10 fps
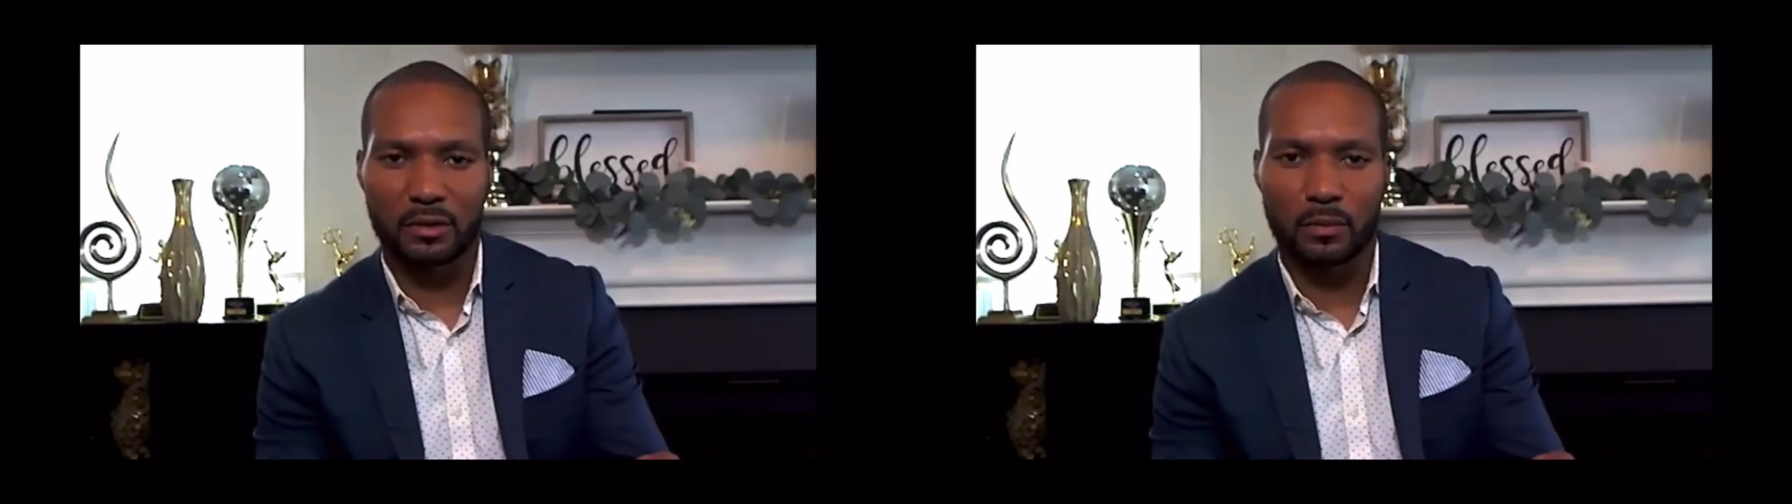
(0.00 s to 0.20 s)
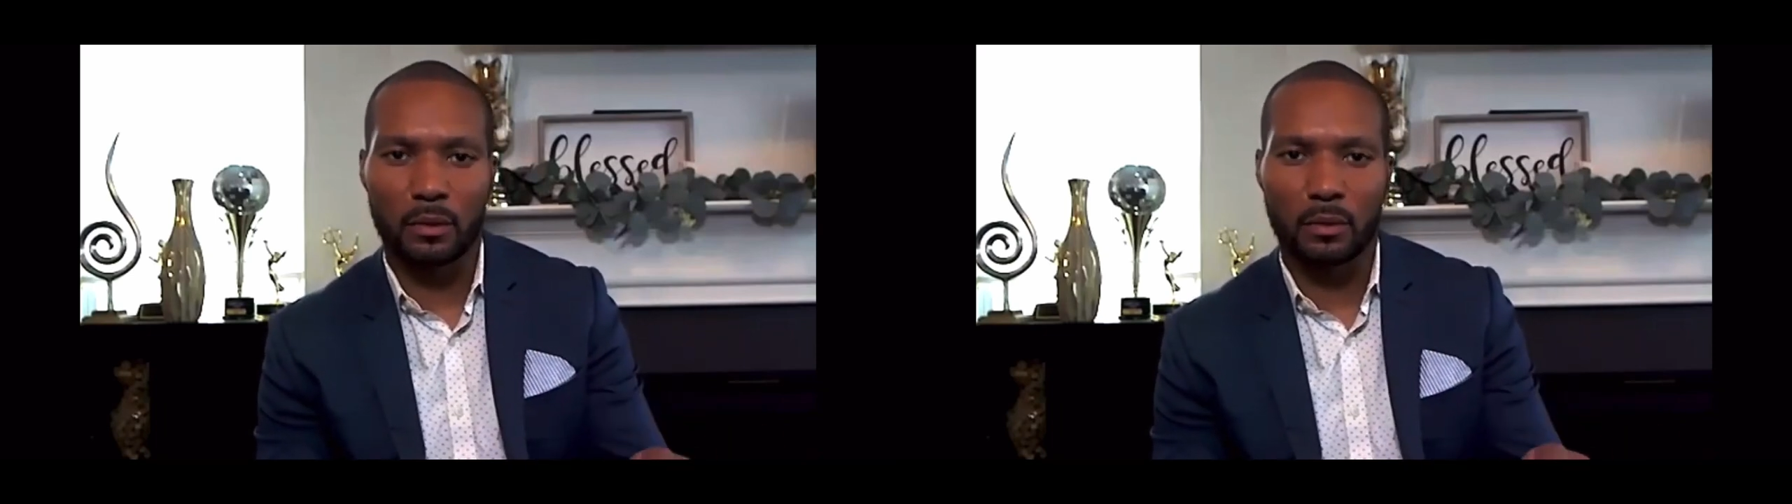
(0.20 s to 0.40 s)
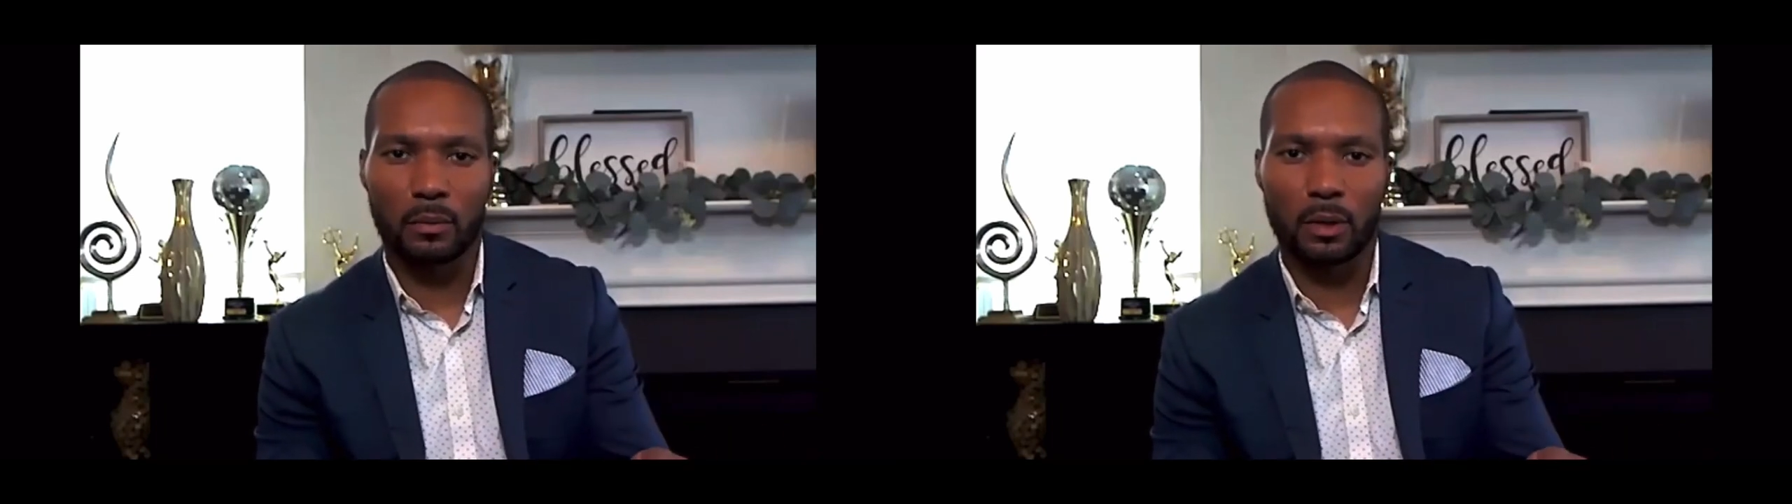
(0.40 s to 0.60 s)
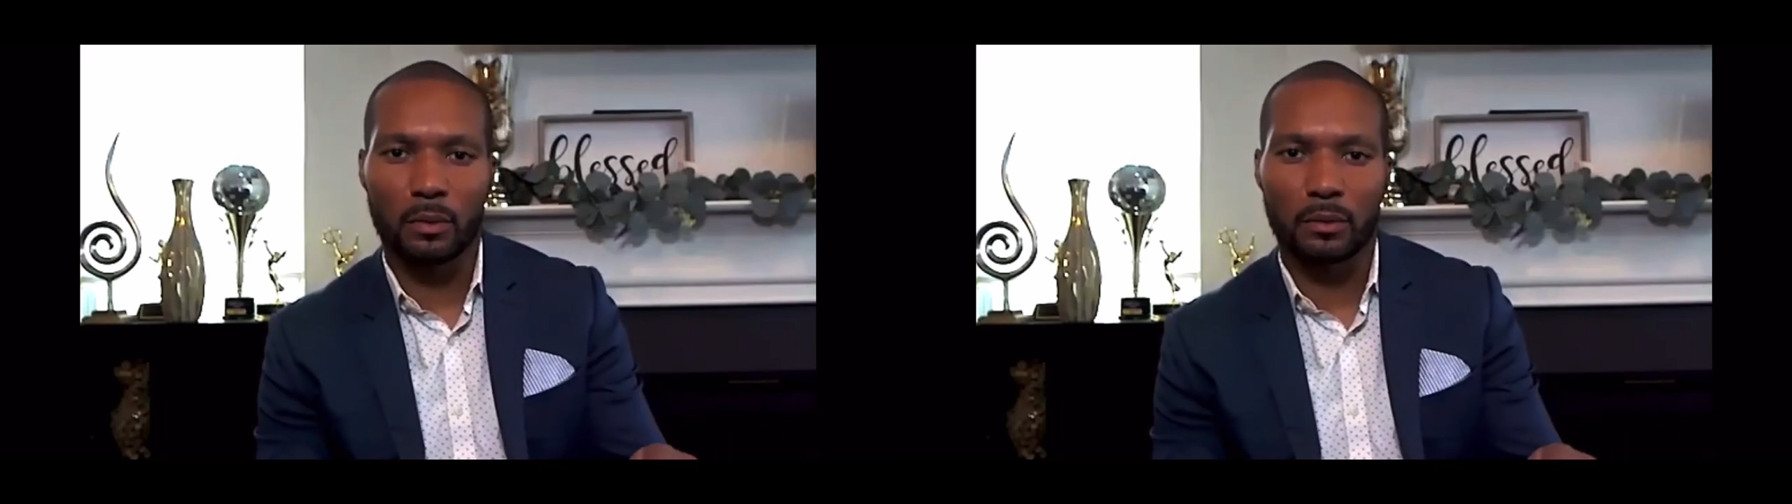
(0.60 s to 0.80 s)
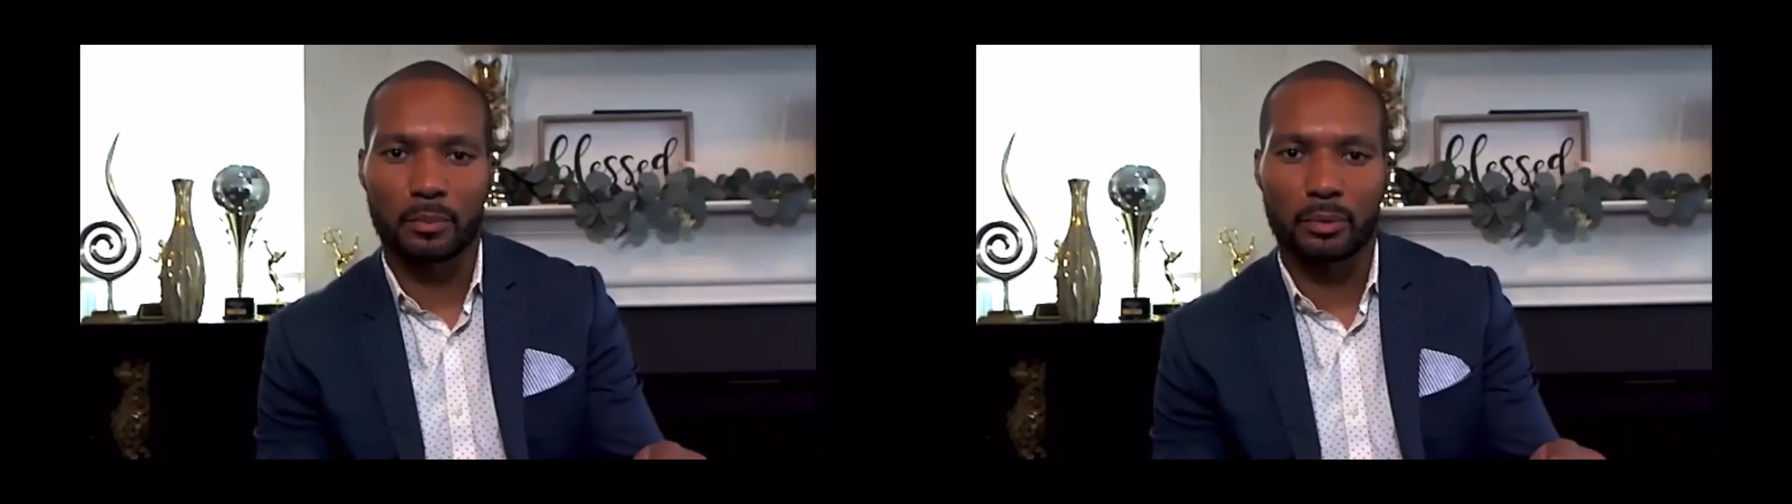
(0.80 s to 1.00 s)
What what were
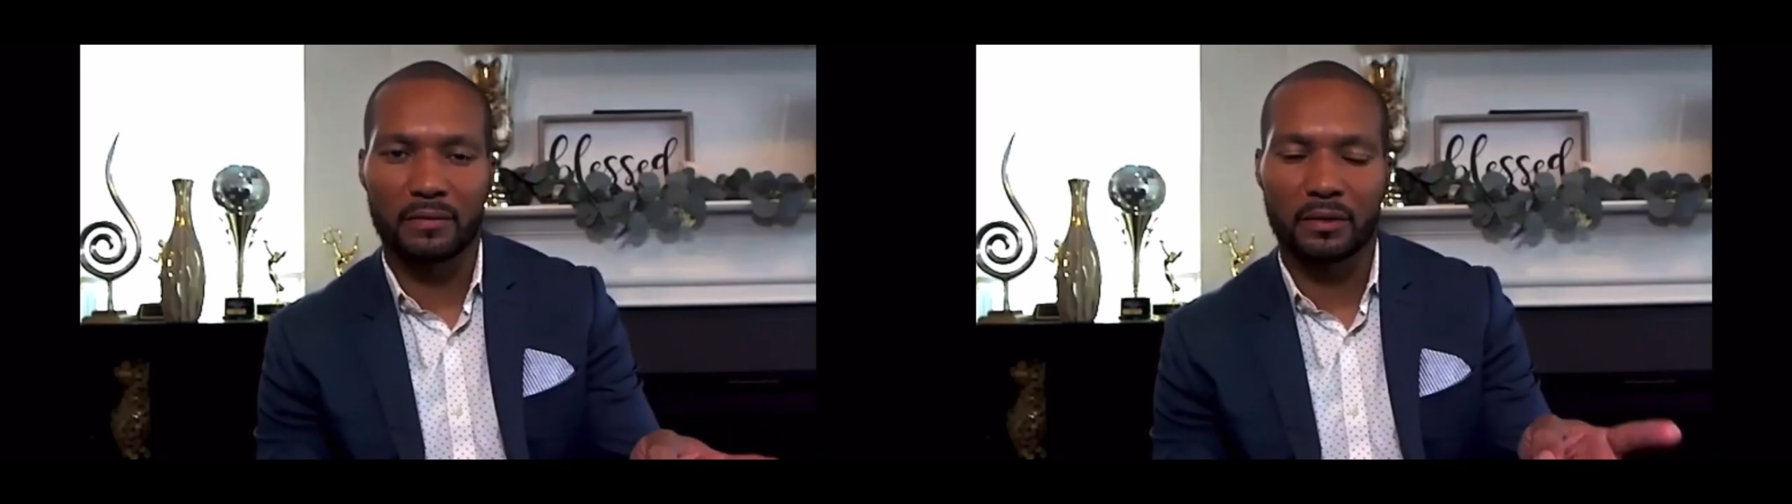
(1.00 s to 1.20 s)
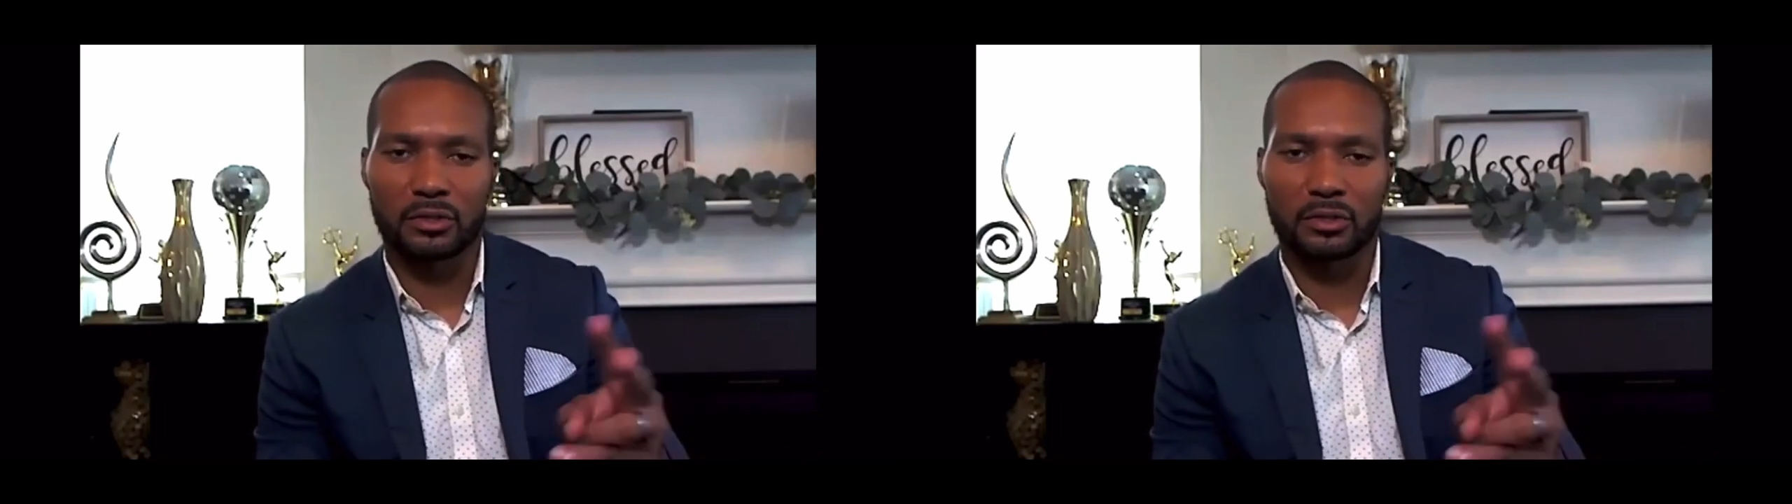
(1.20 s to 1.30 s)
the previous